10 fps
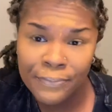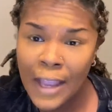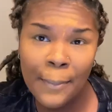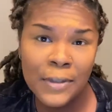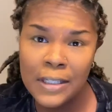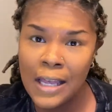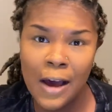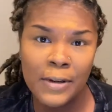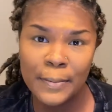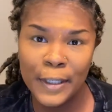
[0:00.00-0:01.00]
I'ma just
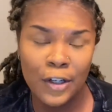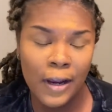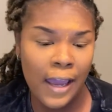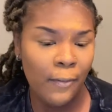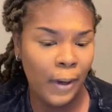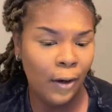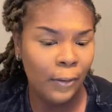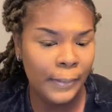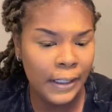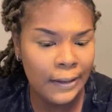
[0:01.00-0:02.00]
always make sure I have my own
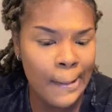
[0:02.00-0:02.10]
money.